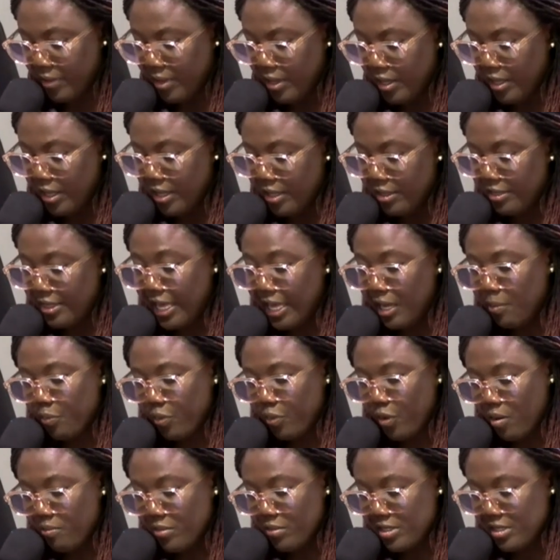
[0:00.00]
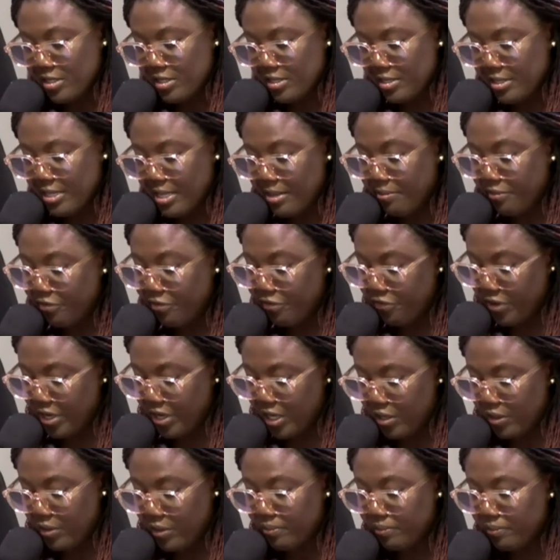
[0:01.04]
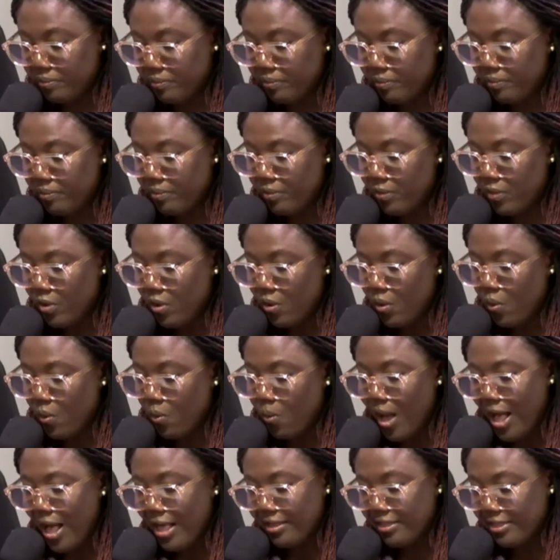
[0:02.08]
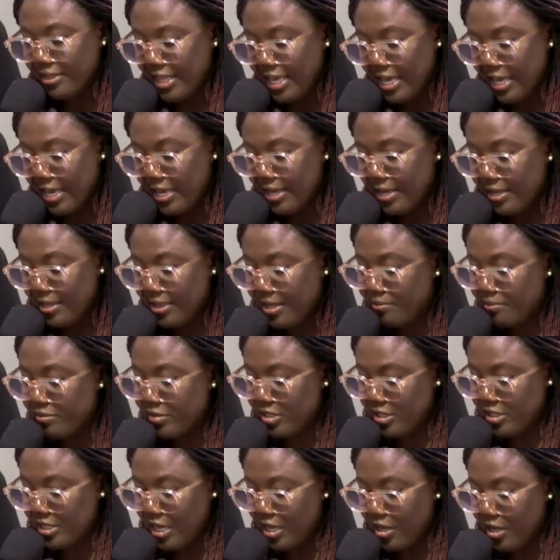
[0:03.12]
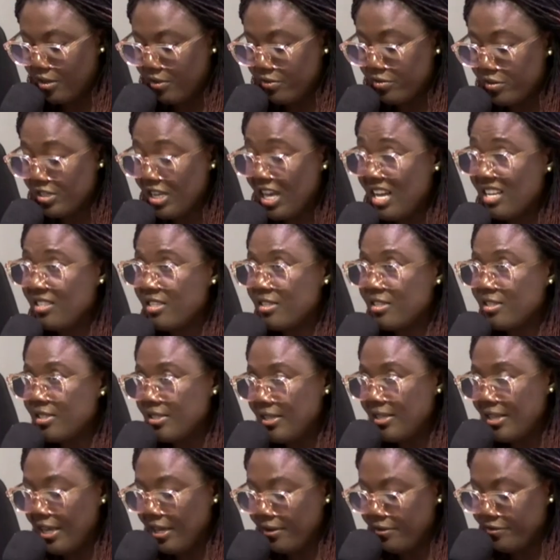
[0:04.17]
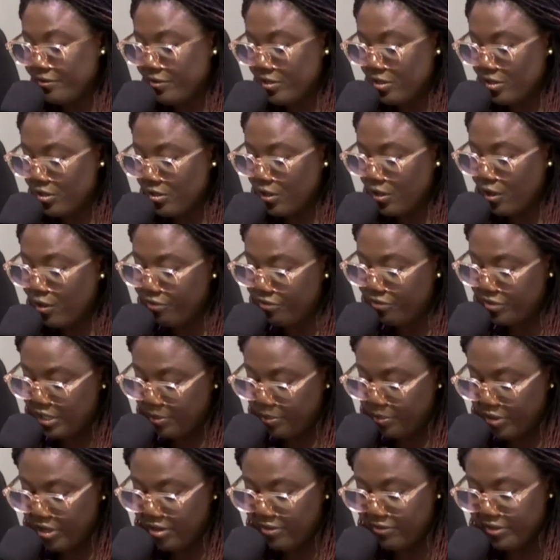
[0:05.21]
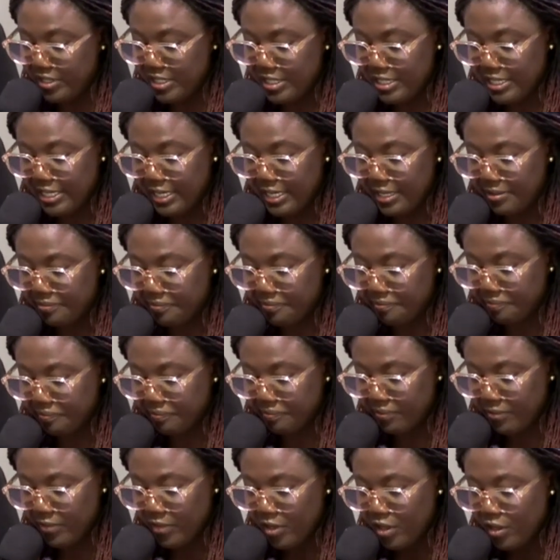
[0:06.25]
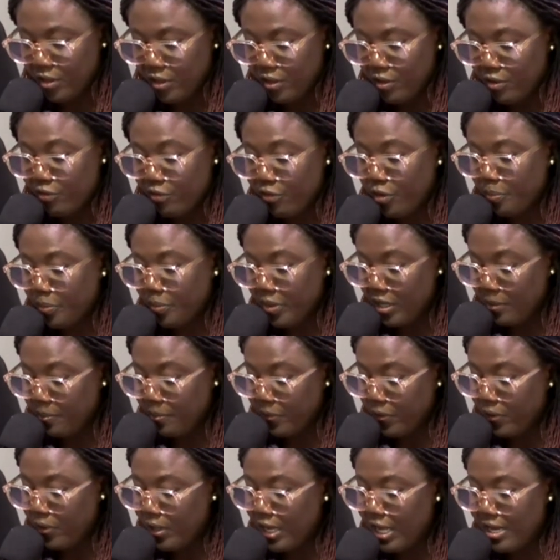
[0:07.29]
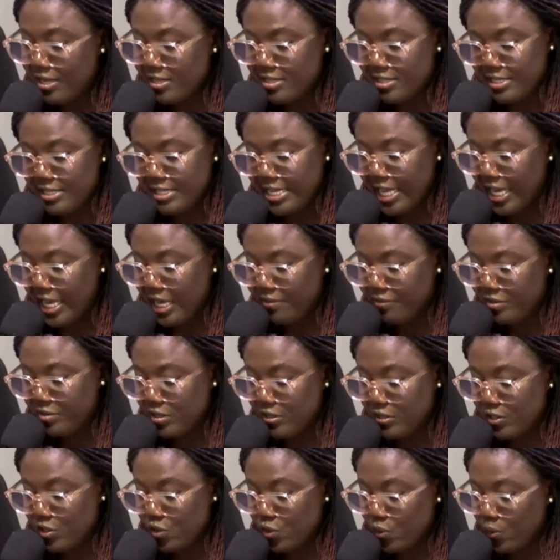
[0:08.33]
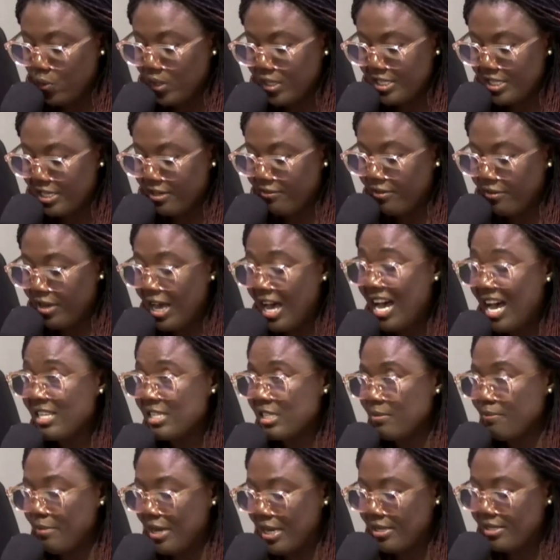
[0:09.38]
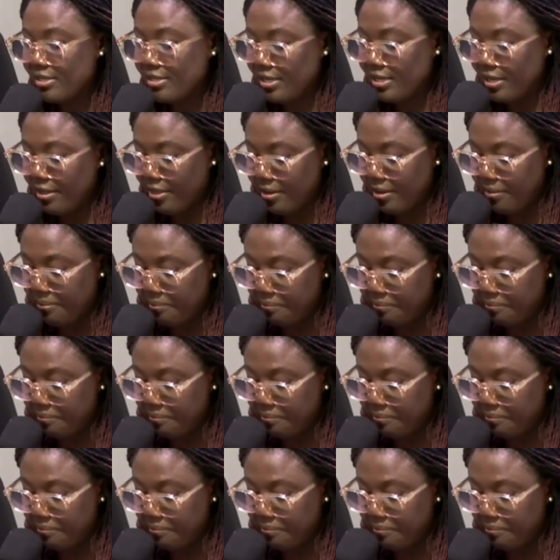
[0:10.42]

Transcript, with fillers: They promise them freedom, while they themselves are slaves of depravity. For people are slaves to whatever has mastered them.